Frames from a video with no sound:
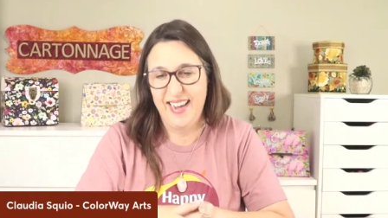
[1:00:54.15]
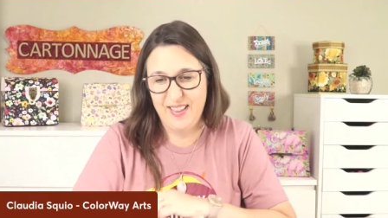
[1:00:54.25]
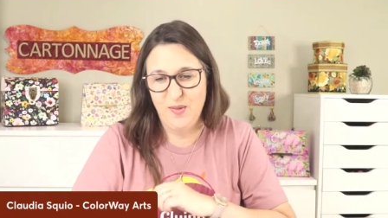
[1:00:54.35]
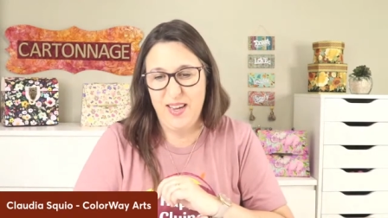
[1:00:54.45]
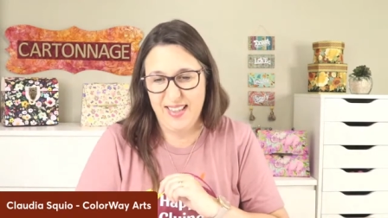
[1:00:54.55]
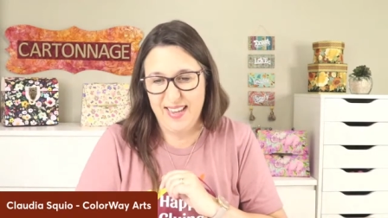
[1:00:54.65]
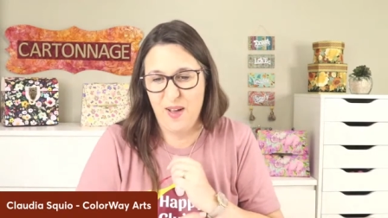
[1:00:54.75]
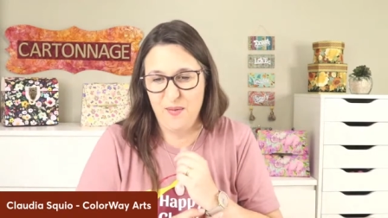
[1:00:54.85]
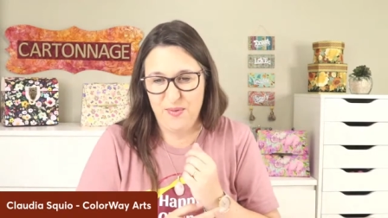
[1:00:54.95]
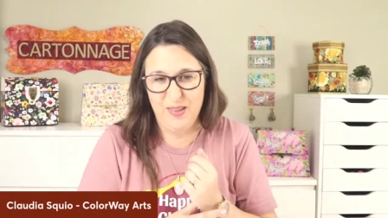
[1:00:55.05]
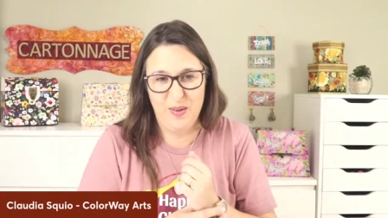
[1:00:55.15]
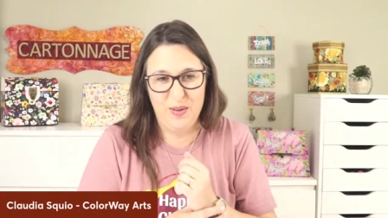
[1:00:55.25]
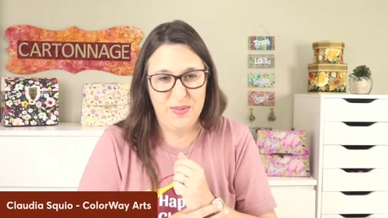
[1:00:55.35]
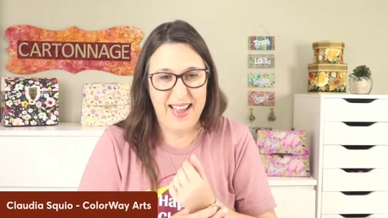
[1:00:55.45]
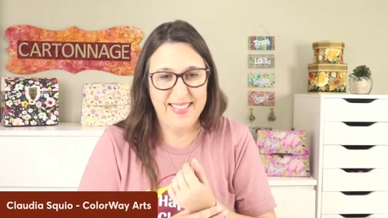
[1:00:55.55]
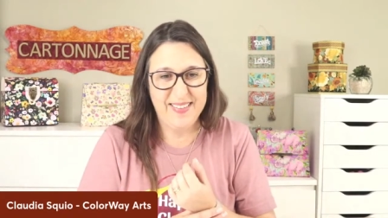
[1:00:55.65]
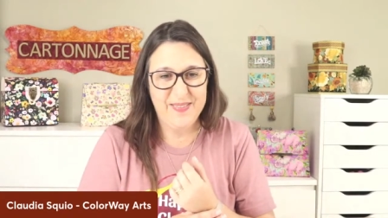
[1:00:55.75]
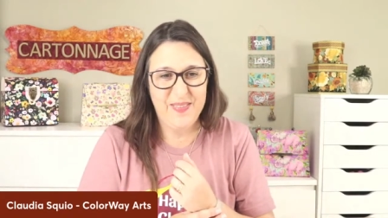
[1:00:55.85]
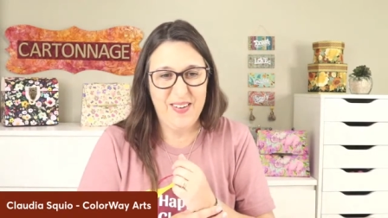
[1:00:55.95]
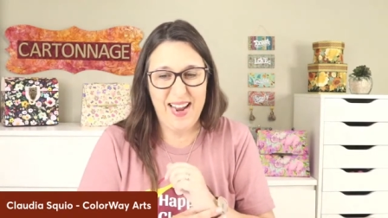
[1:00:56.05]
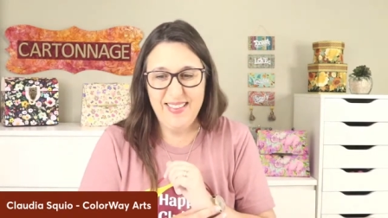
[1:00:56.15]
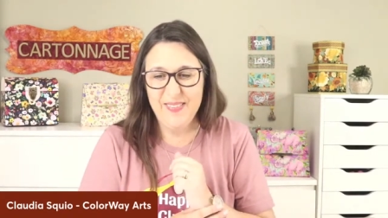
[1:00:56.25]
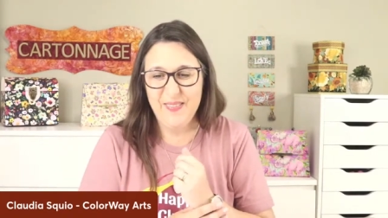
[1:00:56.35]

and we can have fun with that right